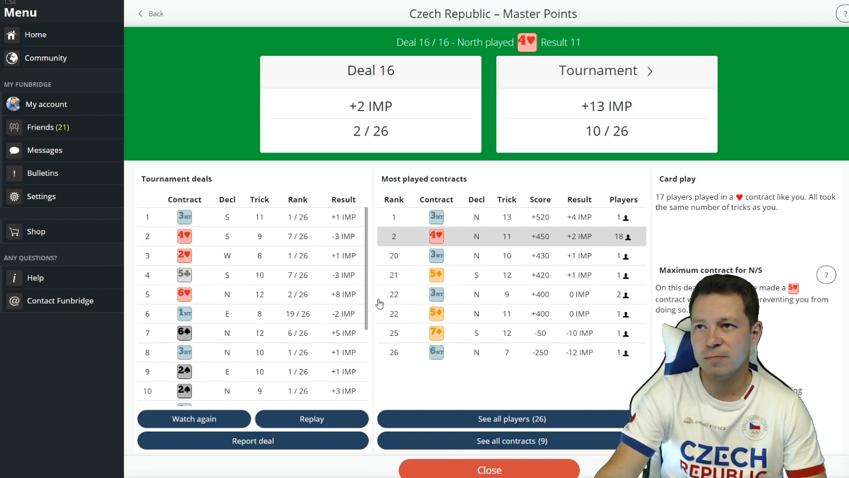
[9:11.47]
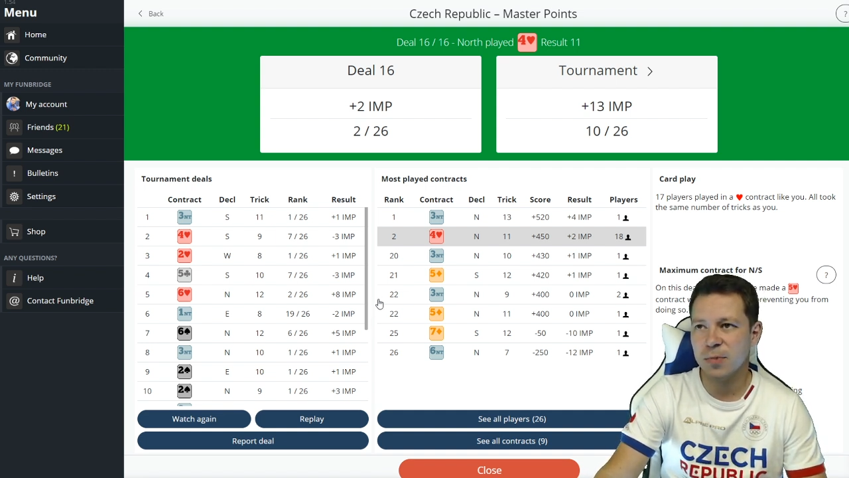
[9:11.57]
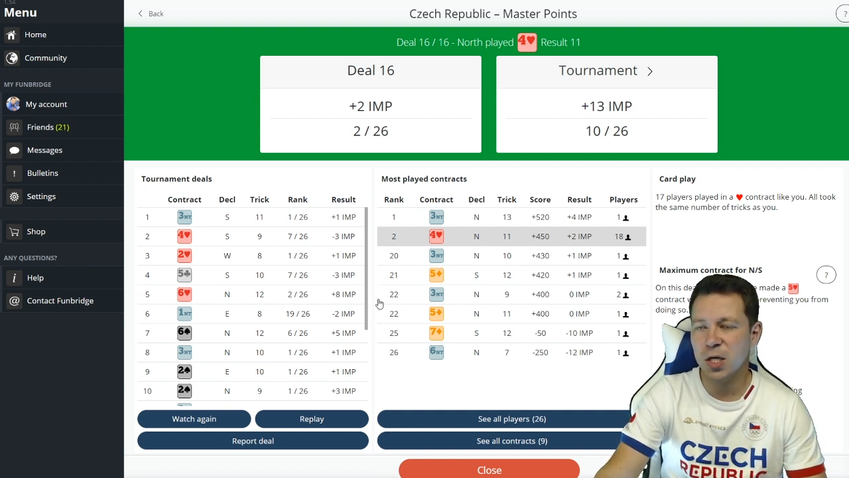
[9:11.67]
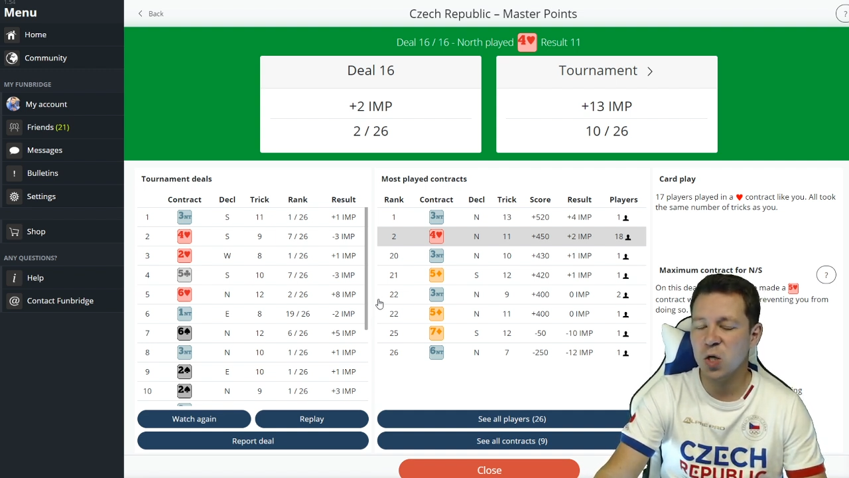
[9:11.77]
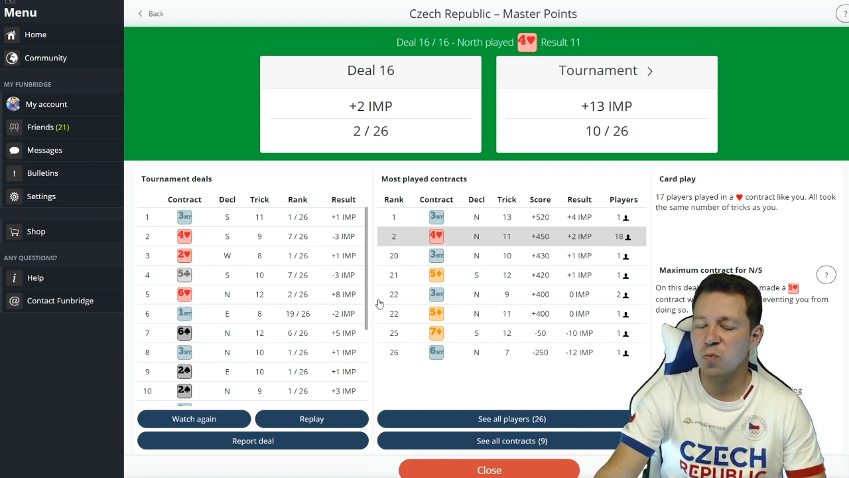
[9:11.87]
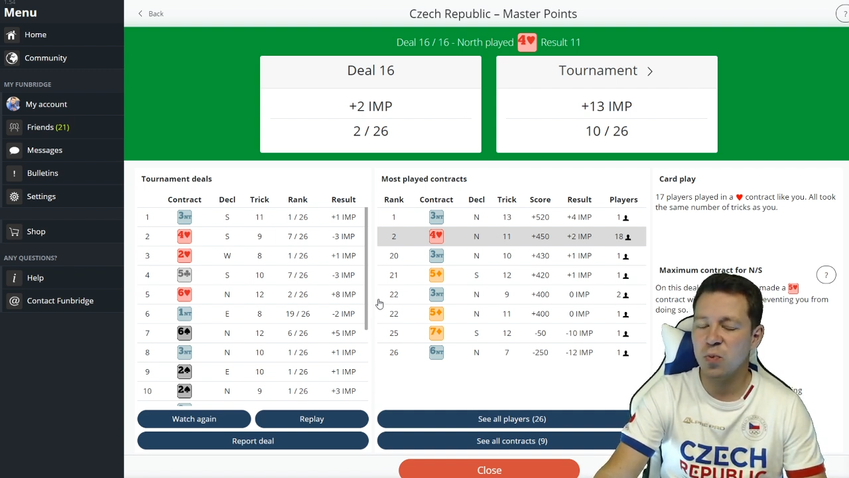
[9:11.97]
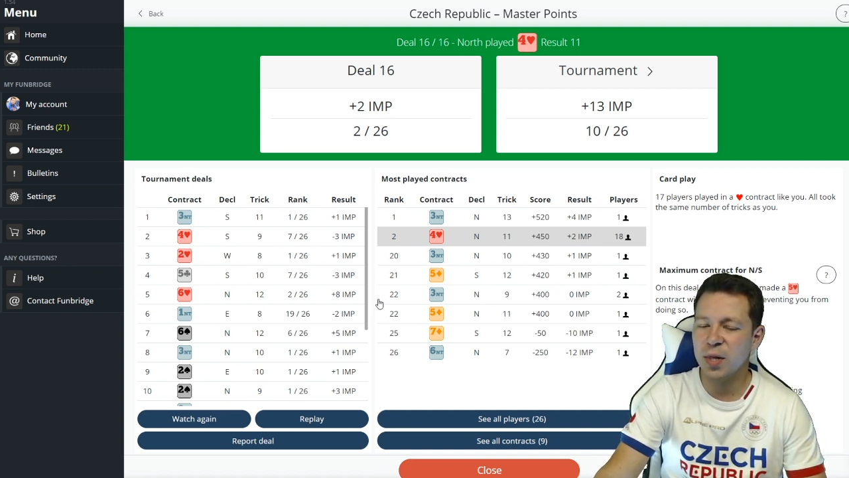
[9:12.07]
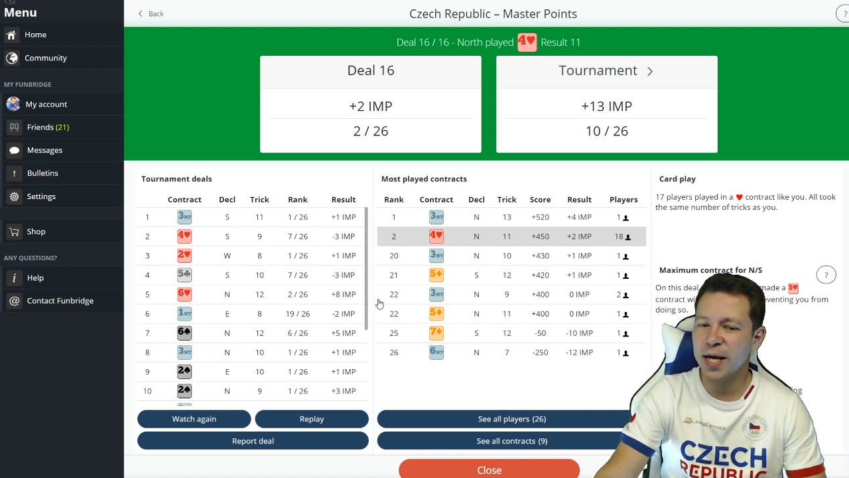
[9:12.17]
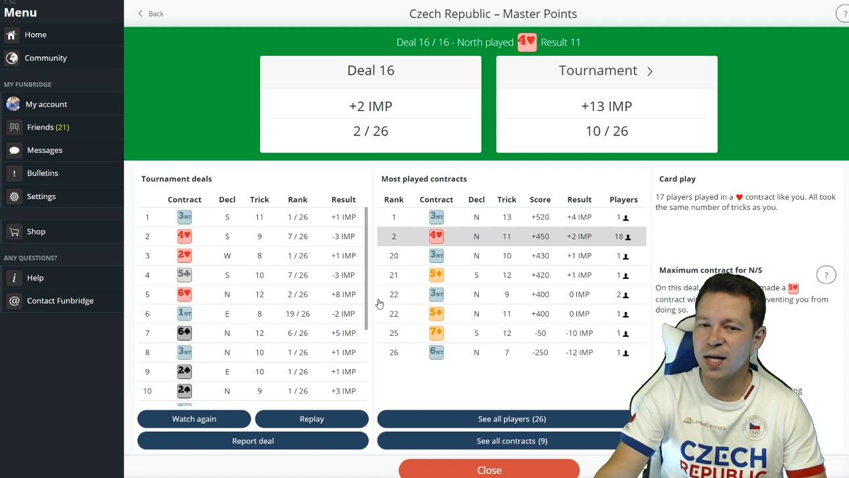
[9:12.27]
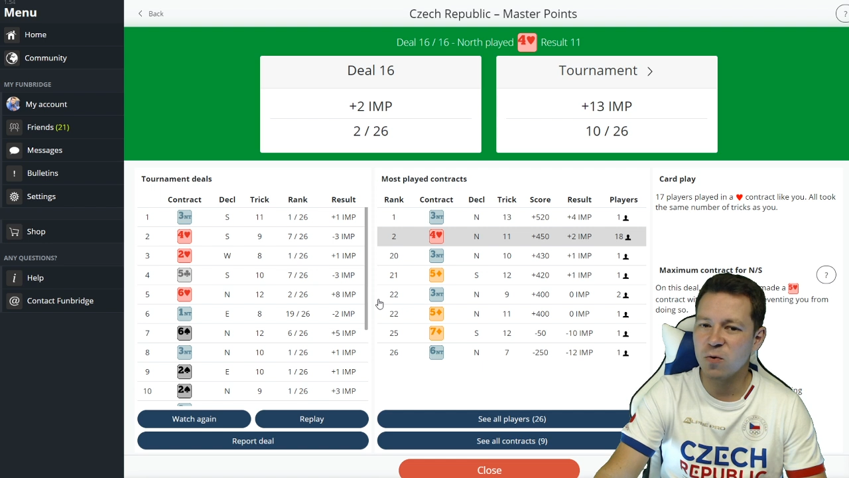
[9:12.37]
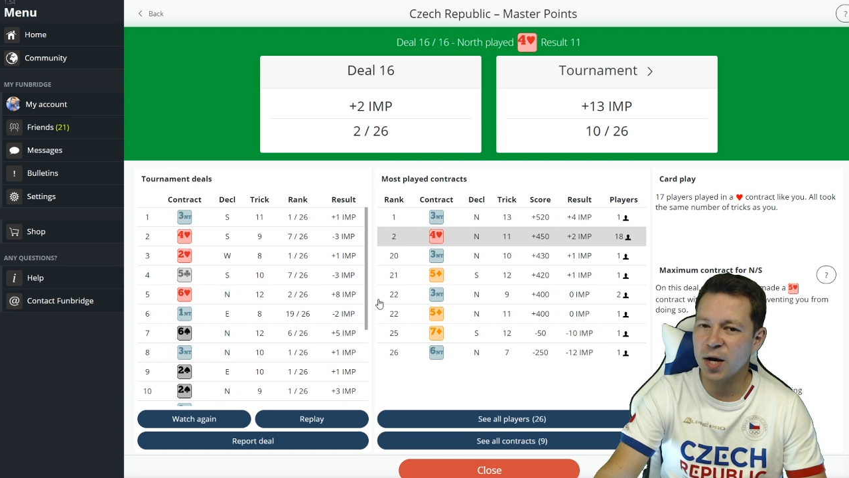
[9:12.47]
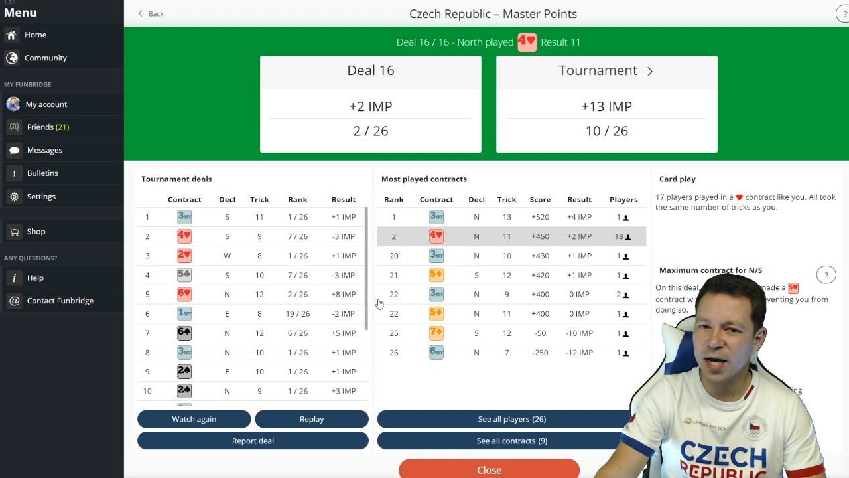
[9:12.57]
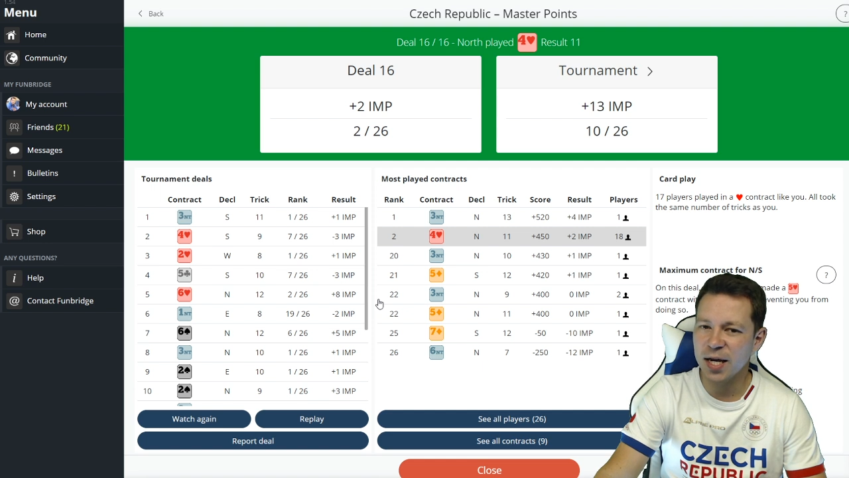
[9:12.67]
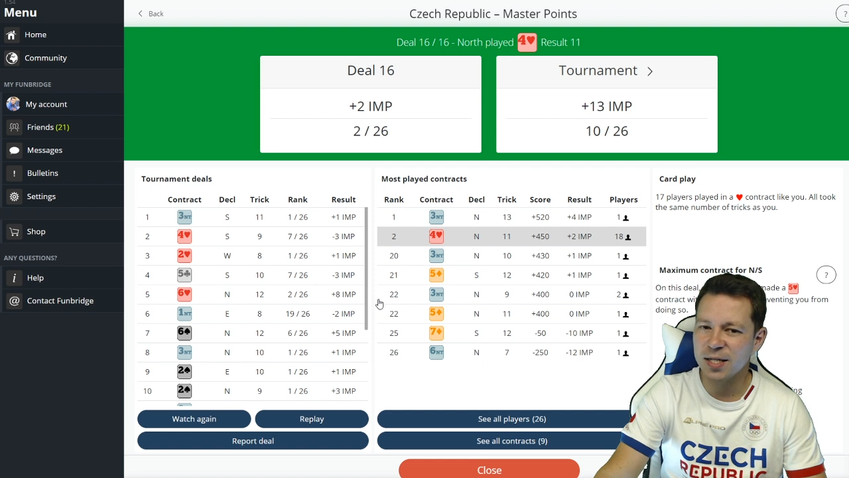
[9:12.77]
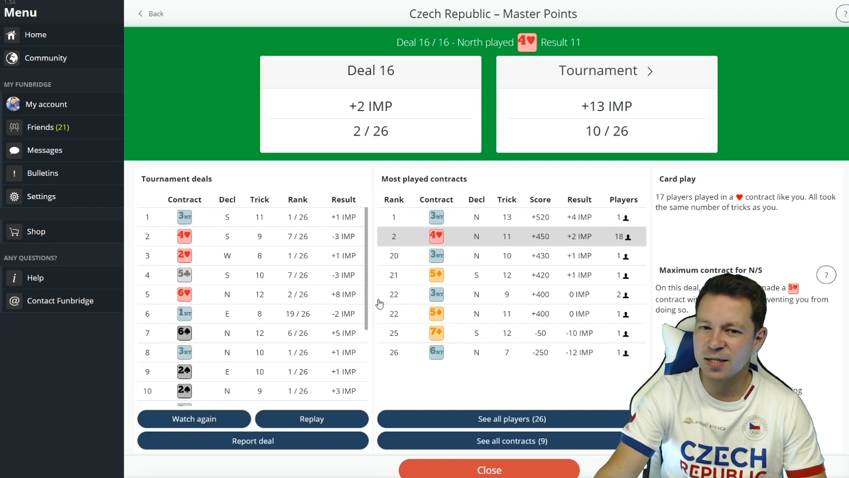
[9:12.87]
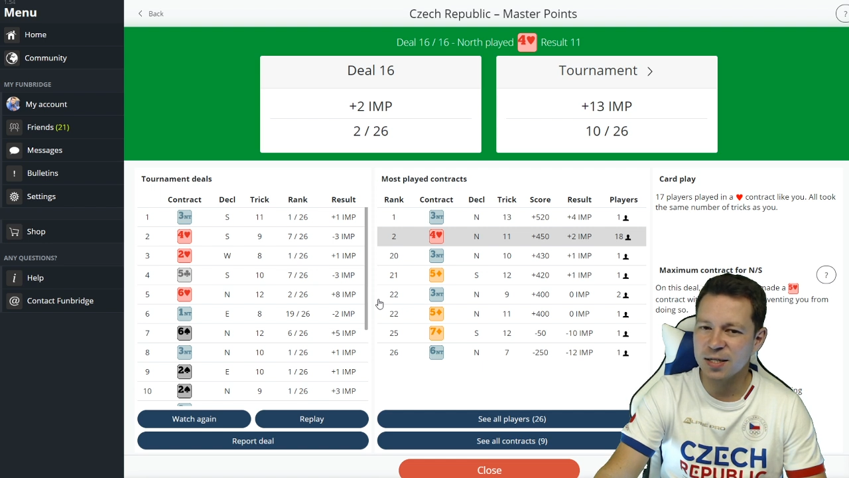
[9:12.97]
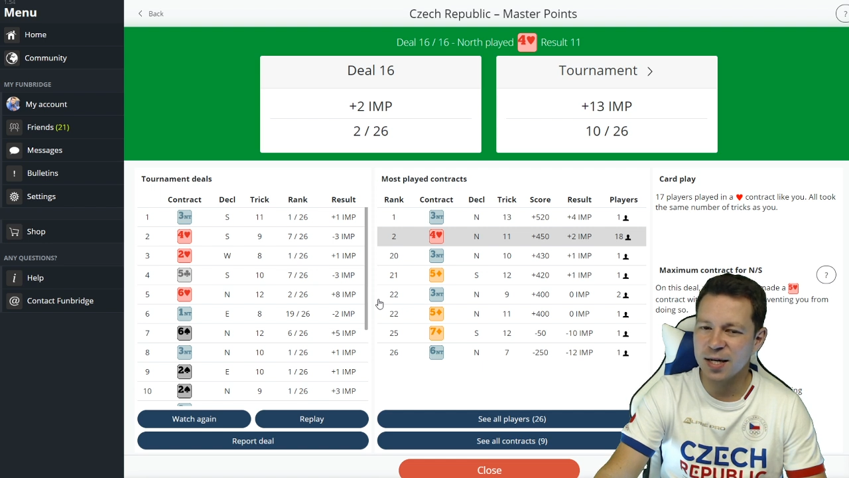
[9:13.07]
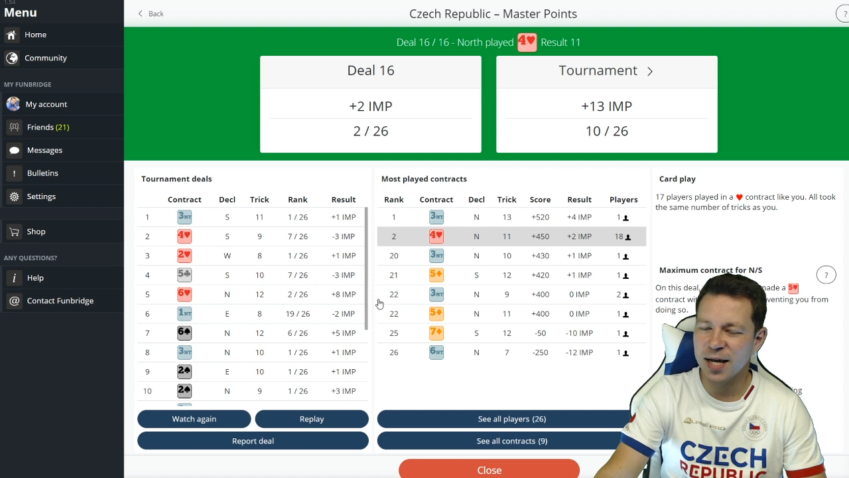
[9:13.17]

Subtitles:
you played right